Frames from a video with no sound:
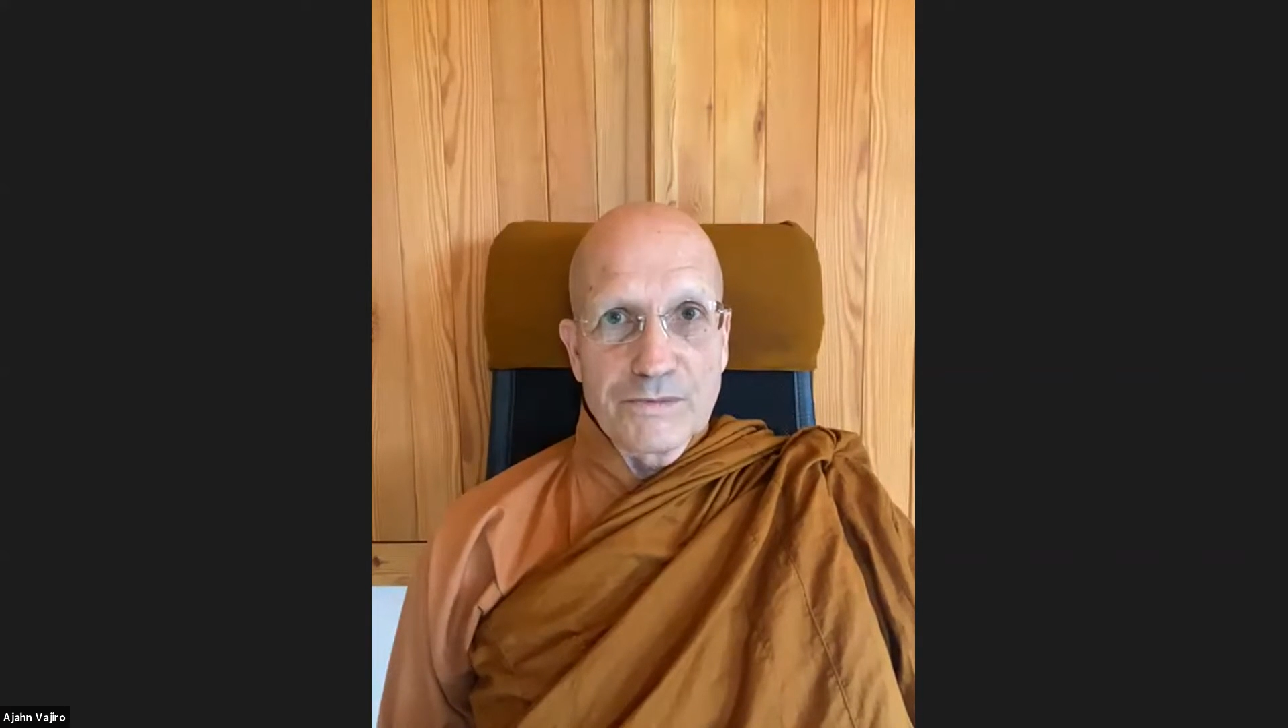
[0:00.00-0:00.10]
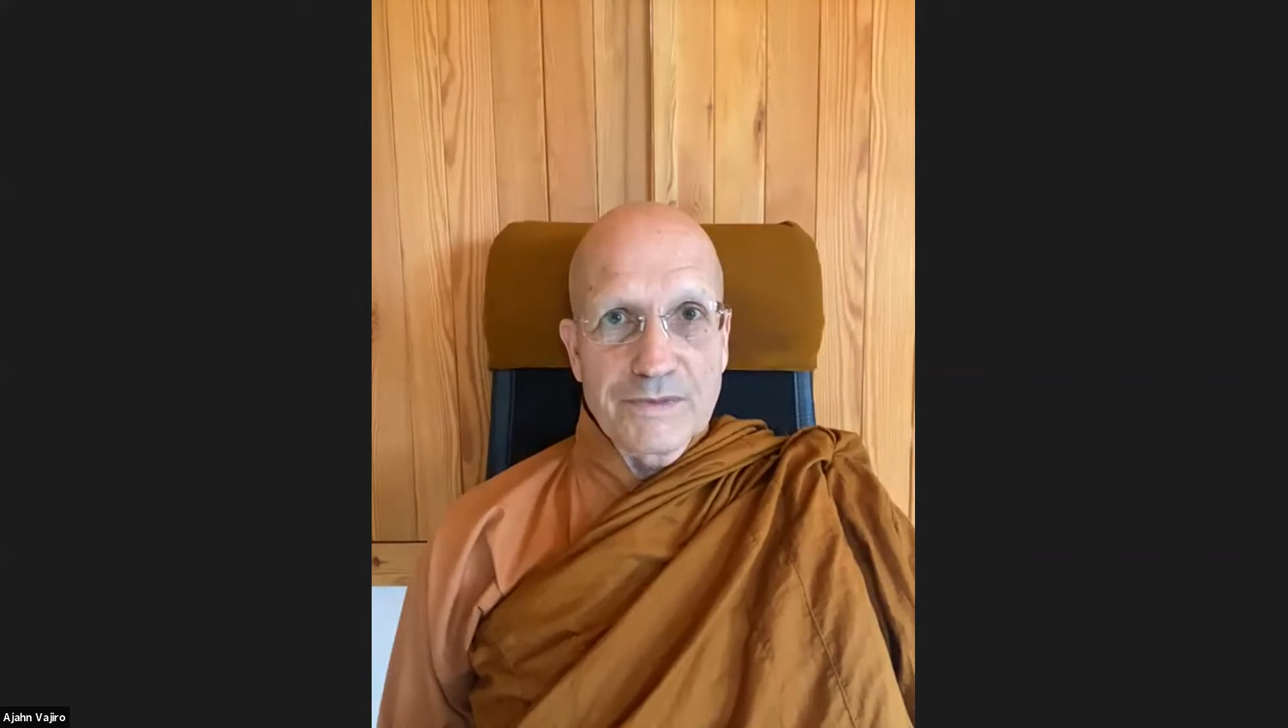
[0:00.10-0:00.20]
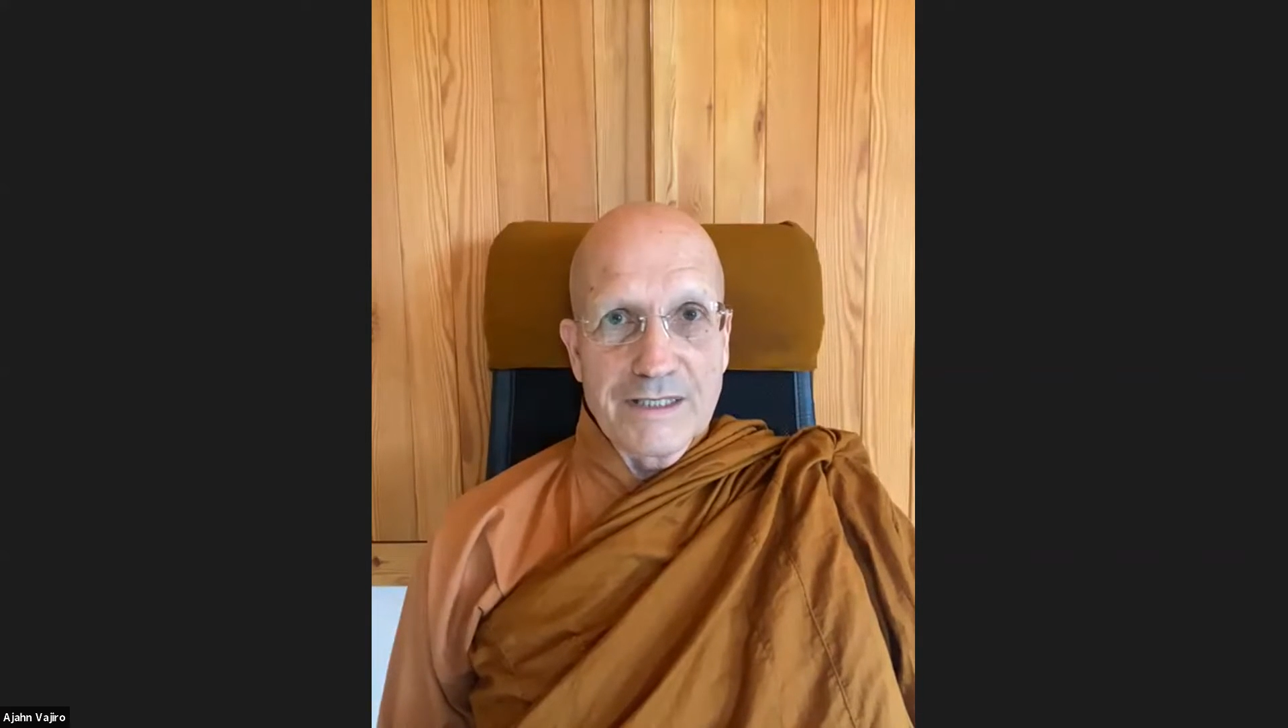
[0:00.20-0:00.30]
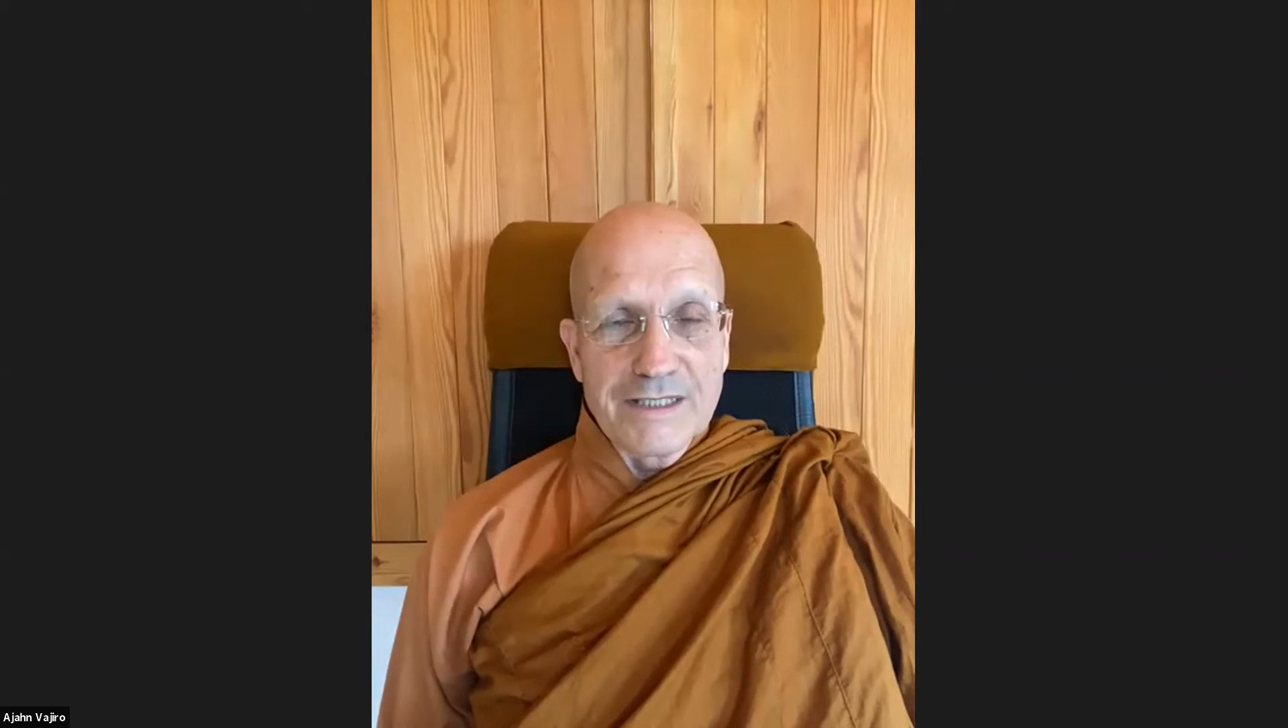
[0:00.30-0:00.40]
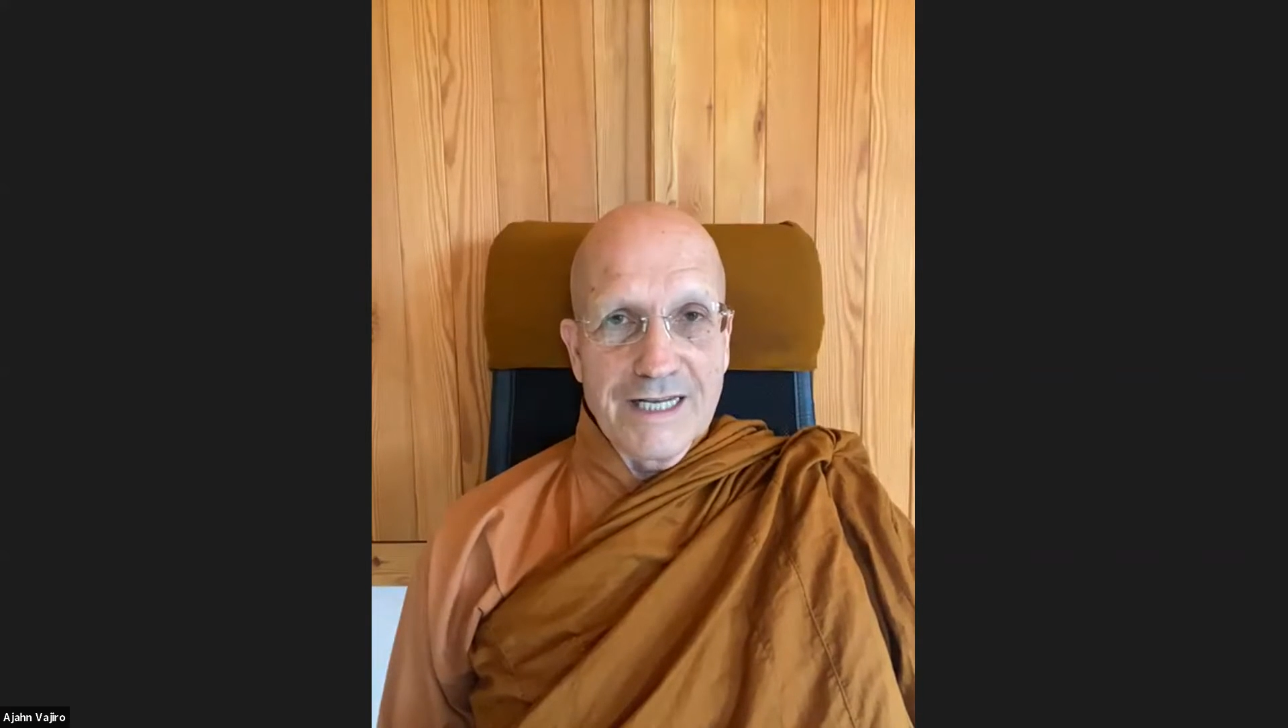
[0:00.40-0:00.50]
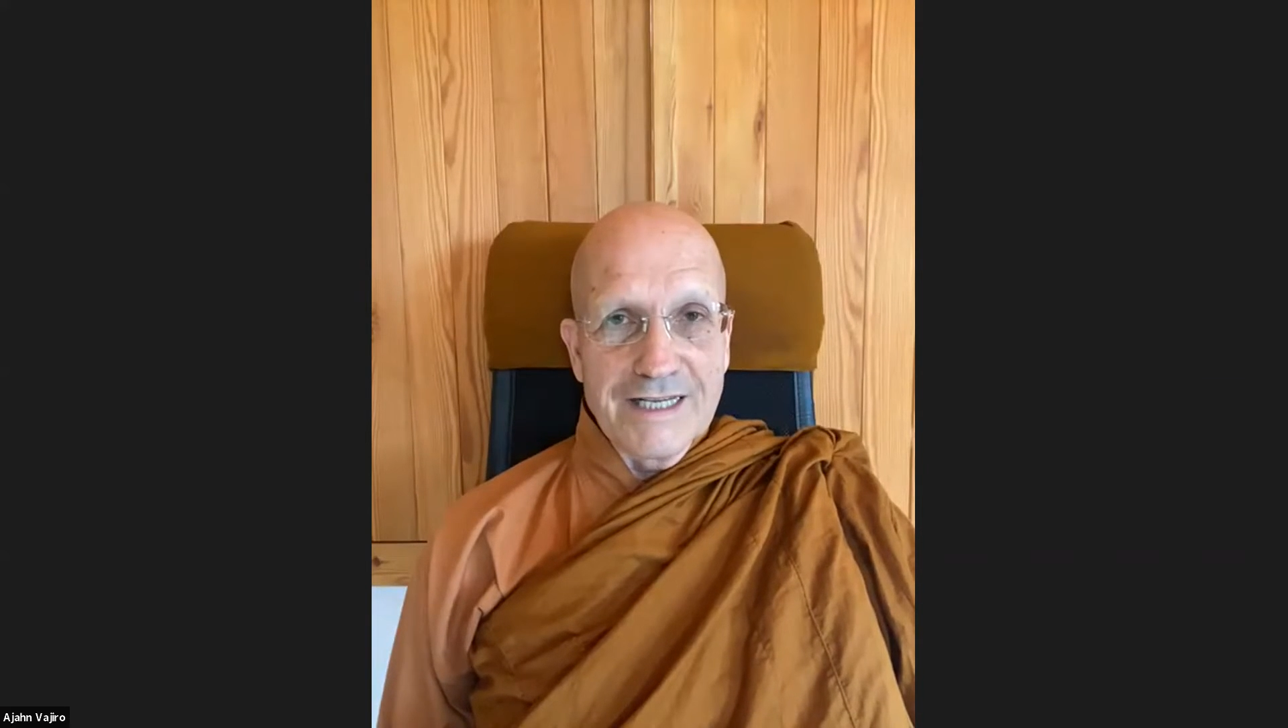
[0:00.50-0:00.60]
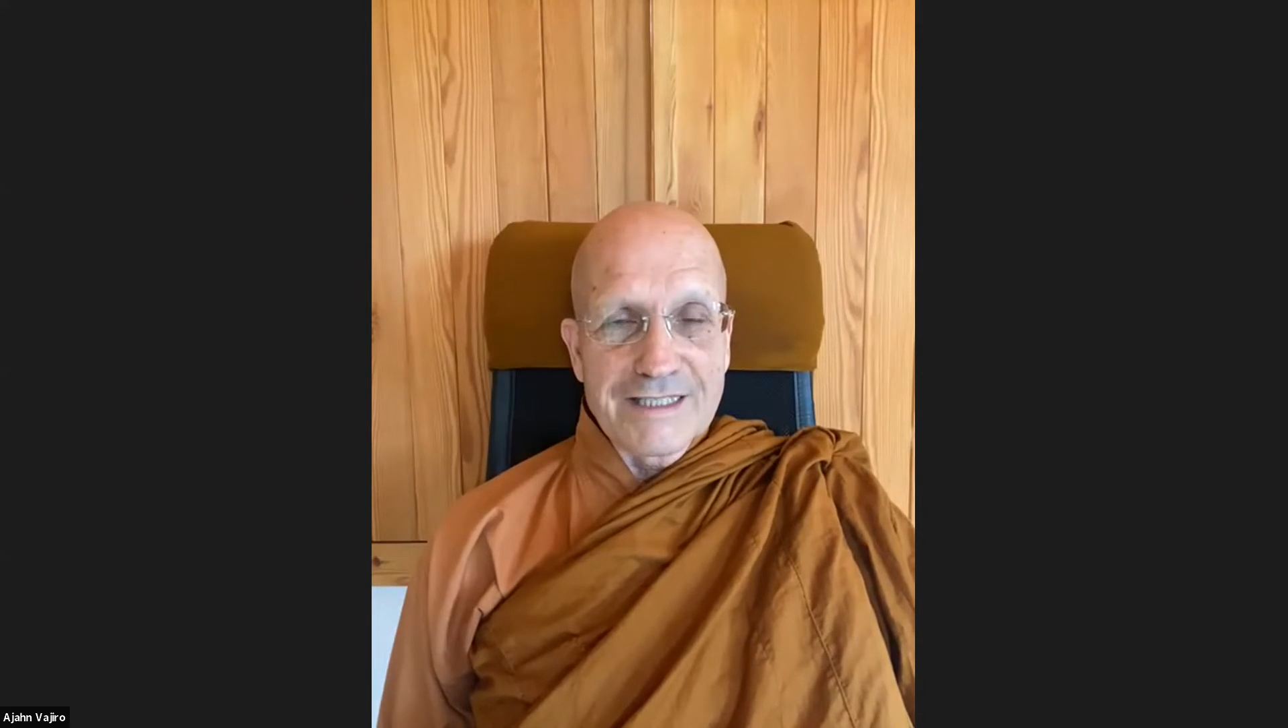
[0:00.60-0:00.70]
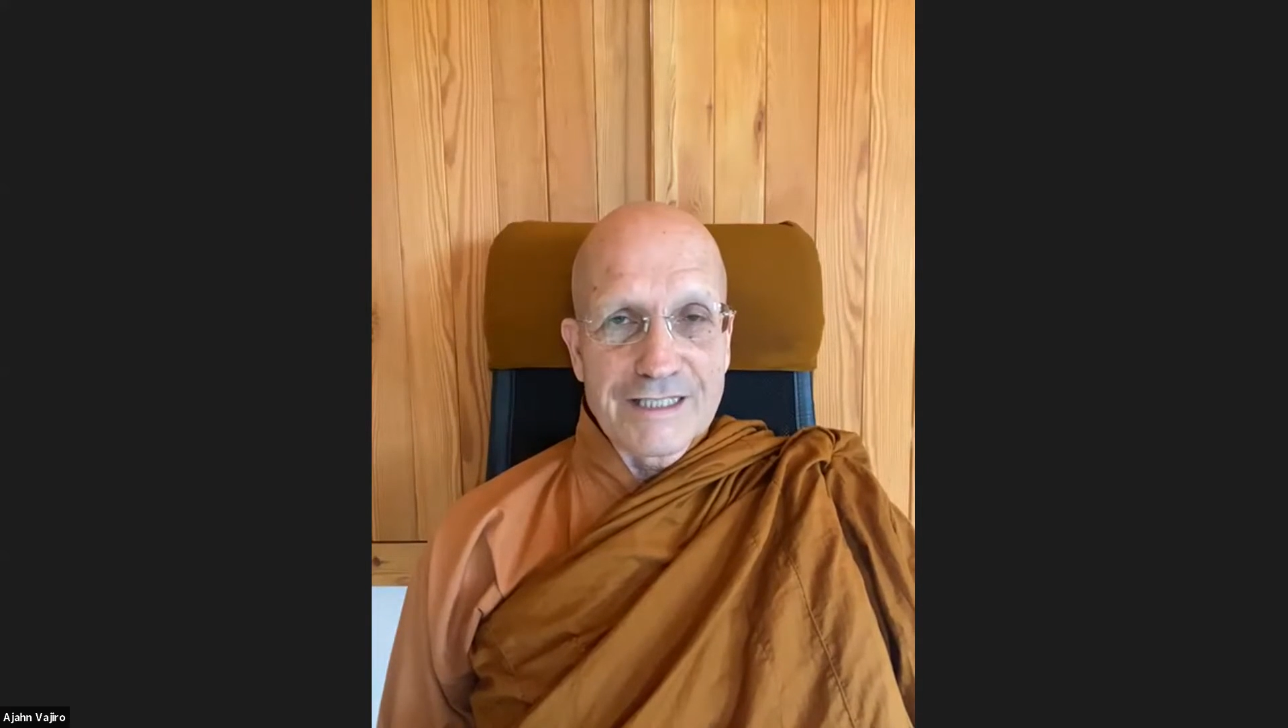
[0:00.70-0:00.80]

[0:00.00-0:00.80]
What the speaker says: there's less